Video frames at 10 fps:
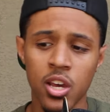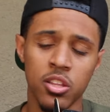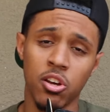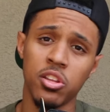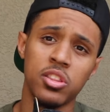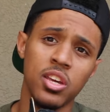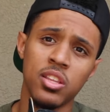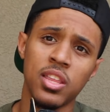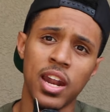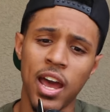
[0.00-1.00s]
The only
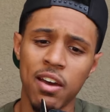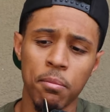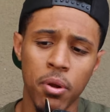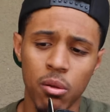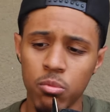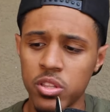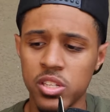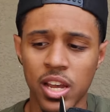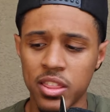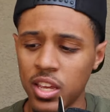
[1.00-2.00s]
thing that I have a problem with is
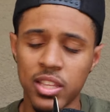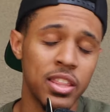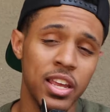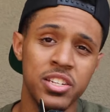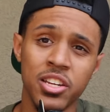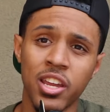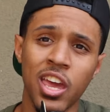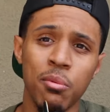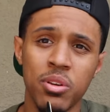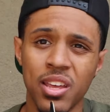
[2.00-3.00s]
I think that they should have
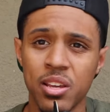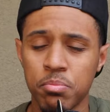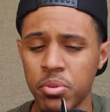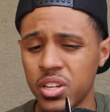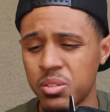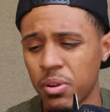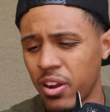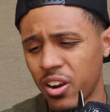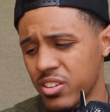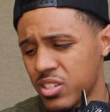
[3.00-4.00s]
came with
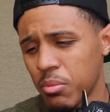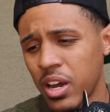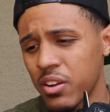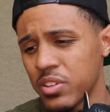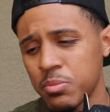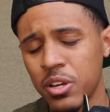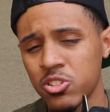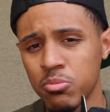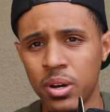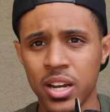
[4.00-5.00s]
a some kind of a
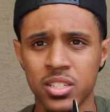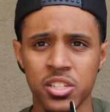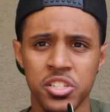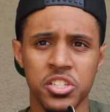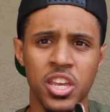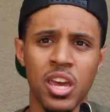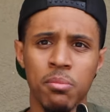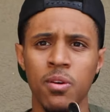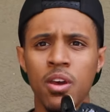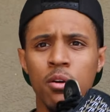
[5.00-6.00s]
special box. These just came
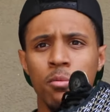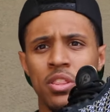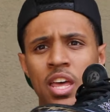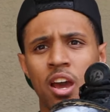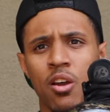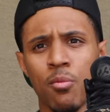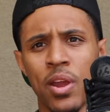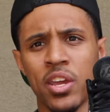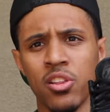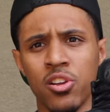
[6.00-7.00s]
with that
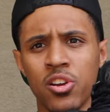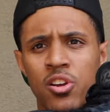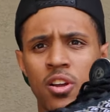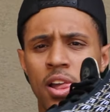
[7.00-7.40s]
regular